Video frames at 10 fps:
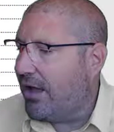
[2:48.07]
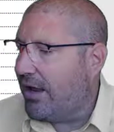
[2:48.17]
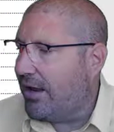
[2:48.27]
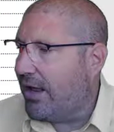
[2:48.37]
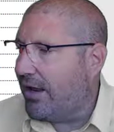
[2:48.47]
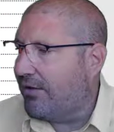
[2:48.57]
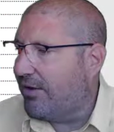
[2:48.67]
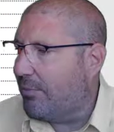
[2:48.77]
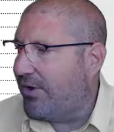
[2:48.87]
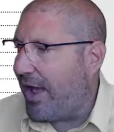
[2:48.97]
in
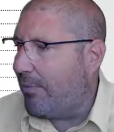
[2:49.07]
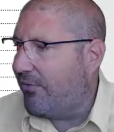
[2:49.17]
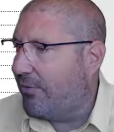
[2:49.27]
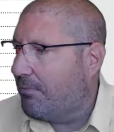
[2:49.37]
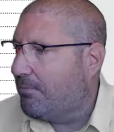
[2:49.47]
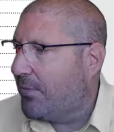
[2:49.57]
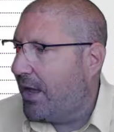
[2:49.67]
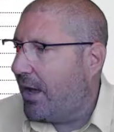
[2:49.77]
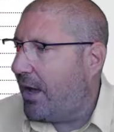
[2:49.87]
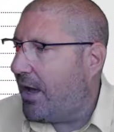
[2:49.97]
some depth.
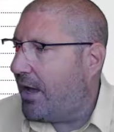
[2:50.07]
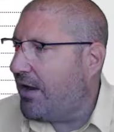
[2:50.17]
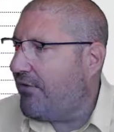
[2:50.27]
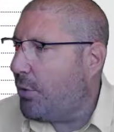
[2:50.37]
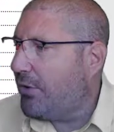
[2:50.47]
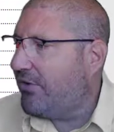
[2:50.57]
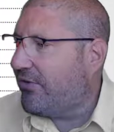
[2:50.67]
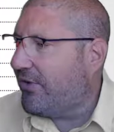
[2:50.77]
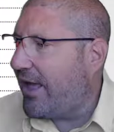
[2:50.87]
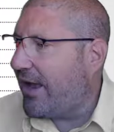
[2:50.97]
And if you were to
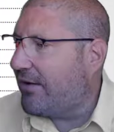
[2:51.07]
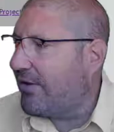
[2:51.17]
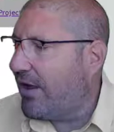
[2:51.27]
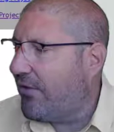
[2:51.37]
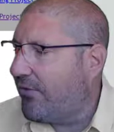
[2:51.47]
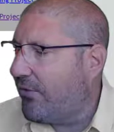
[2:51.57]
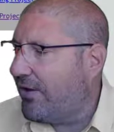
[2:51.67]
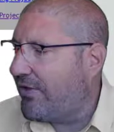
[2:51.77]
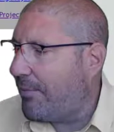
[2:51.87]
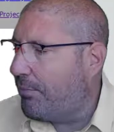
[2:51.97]
select, for
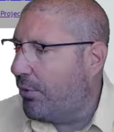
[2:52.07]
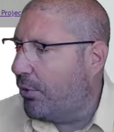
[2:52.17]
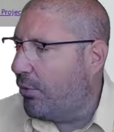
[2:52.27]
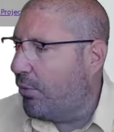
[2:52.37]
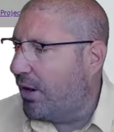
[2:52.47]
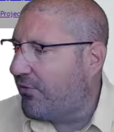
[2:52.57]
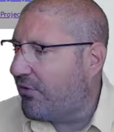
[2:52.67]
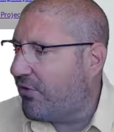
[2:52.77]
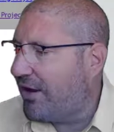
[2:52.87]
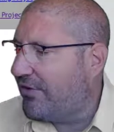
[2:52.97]
example, one of
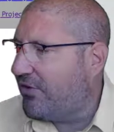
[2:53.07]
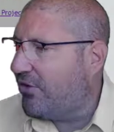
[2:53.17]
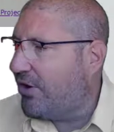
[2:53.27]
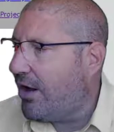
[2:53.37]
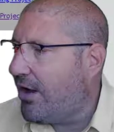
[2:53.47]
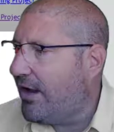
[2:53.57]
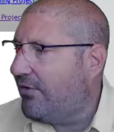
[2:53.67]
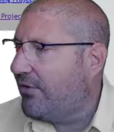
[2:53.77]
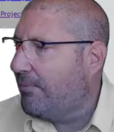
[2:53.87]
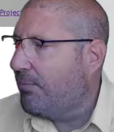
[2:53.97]
the transition
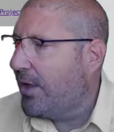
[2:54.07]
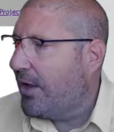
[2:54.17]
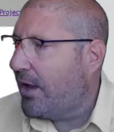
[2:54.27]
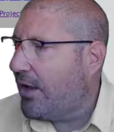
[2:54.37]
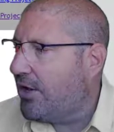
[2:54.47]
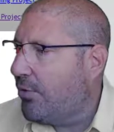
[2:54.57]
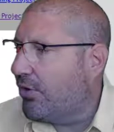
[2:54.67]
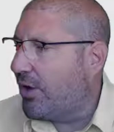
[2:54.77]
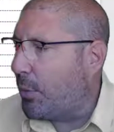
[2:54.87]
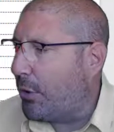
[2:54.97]
guides, you
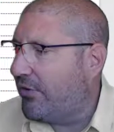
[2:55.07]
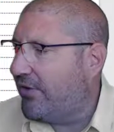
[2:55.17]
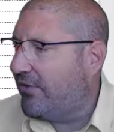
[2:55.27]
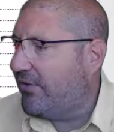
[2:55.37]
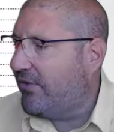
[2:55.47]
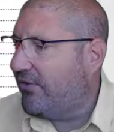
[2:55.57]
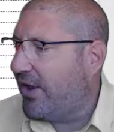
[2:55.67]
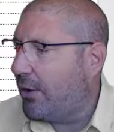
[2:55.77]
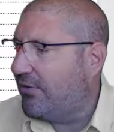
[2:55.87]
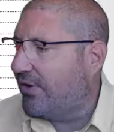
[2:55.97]
would come across this. This is
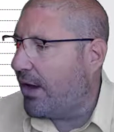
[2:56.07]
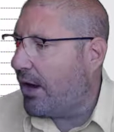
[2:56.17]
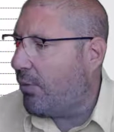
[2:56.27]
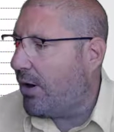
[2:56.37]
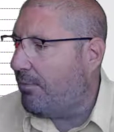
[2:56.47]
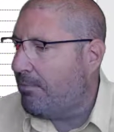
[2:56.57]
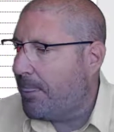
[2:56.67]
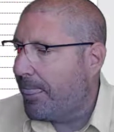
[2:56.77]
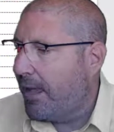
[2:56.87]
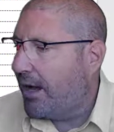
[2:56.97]
the OCR one.
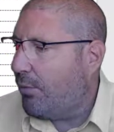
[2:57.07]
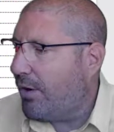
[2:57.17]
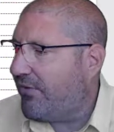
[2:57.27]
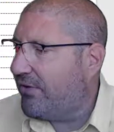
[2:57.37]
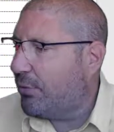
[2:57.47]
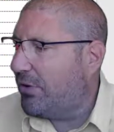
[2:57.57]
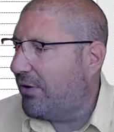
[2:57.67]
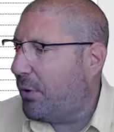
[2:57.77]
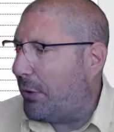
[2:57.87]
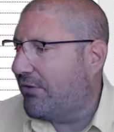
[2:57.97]
And what this will
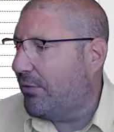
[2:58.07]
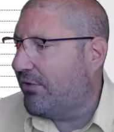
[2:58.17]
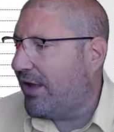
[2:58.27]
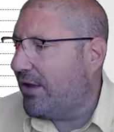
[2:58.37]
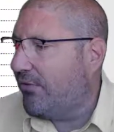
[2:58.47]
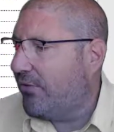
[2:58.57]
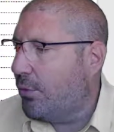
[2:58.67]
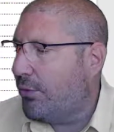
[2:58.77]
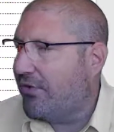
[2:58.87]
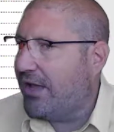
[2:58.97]
do is it will take you
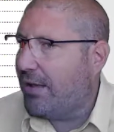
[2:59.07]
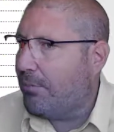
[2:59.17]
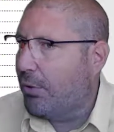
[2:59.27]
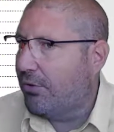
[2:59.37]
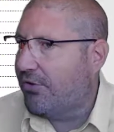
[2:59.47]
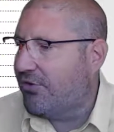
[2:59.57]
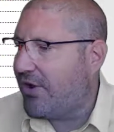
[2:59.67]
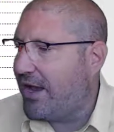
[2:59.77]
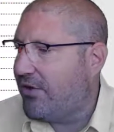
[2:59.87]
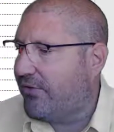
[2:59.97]
through all the important
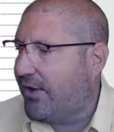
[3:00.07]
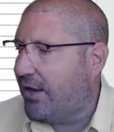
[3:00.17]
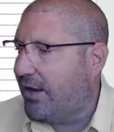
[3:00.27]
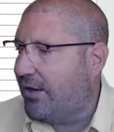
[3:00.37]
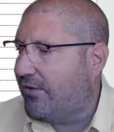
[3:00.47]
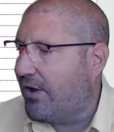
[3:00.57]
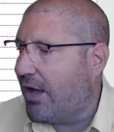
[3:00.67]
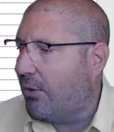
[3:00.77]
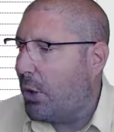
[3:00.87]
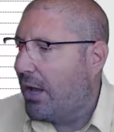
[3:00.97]
changes that you need to
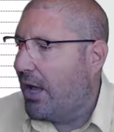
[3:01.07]
know,